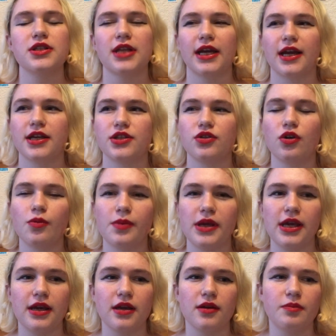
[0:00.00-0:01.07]
I saw
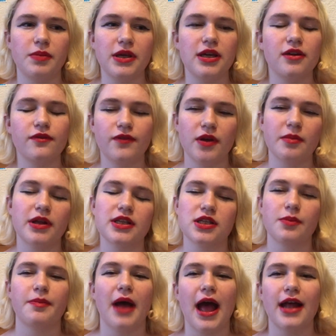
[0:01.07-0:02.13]
being female as a
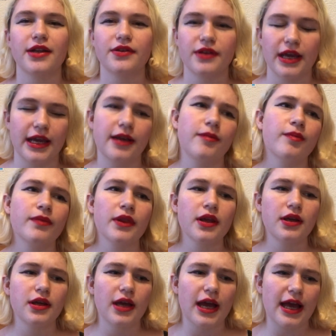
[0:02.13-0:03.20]
bad thing,
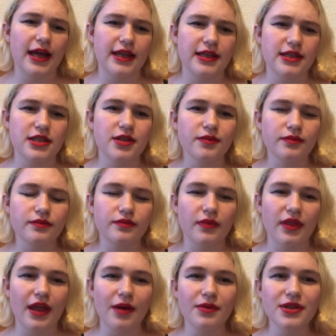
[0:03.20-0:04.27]
and
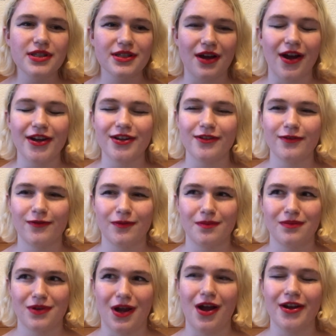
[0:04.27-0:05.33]
that was kind of
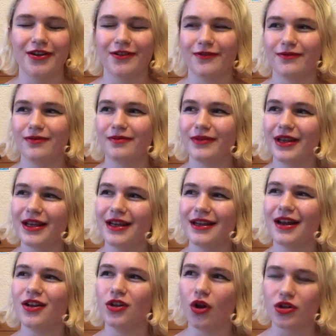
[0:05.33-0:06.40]

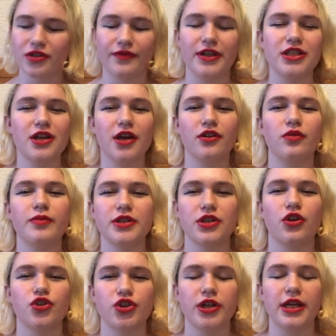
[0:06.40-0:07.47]
a lot of internal
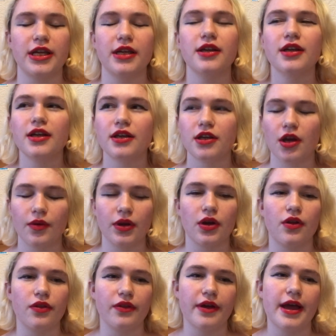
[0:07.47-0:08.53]
misogyny going
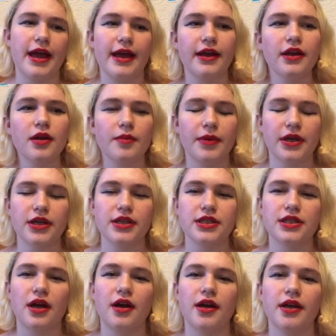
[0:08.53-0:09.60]
on there, because
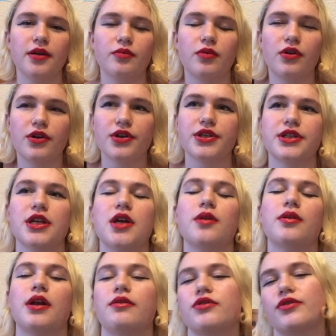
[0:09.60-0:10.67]
I was
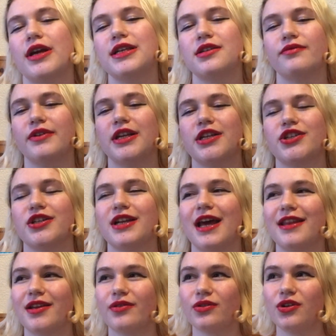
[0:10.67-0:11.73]
raised in religion
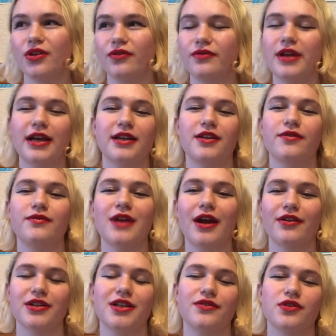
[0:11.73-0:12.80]
and there were a lot of negative
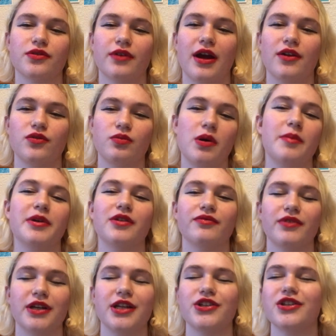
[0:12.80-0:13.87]
narratives around women in
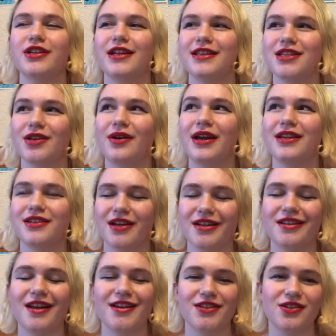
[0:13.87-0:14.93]
religion, and so I
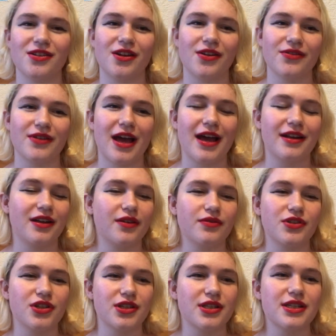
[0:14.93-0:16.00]
internalized a lot of that and I
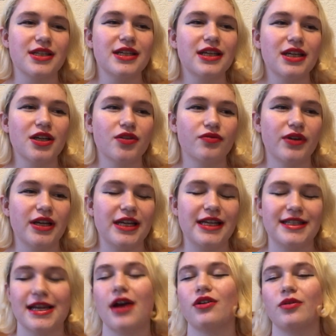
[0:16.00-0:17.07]
was just really
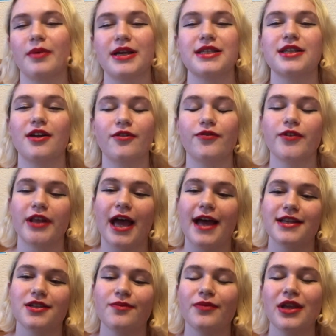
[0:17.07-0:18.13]
down on myself for
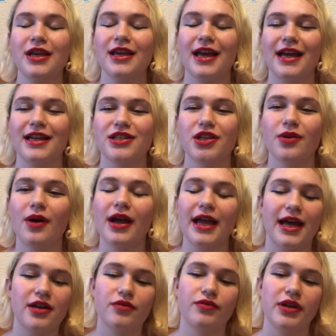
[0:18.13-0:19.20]
that. And so I
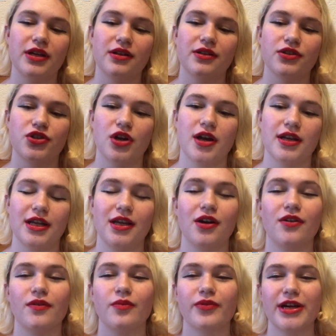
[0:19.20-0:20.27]
had a real journey
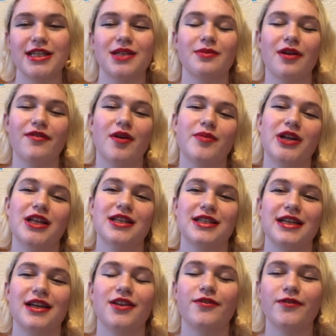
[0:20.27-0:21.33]
of embracing my femininity,
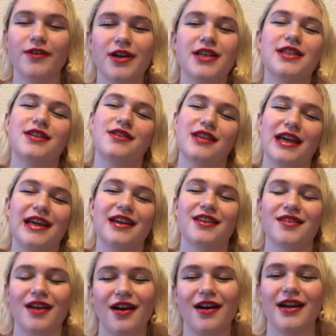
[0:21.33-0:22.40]
and the first thing
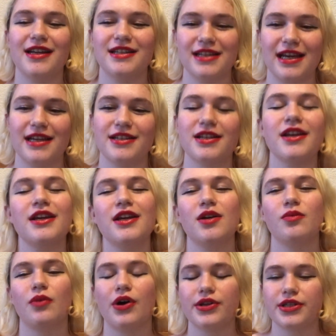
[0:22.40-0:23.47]
that I did
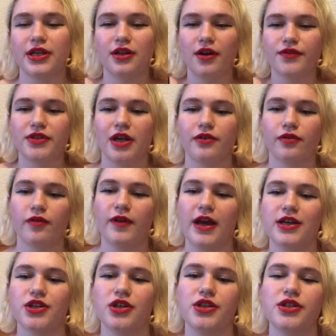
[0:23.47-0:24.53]
was a lot of self-reflection.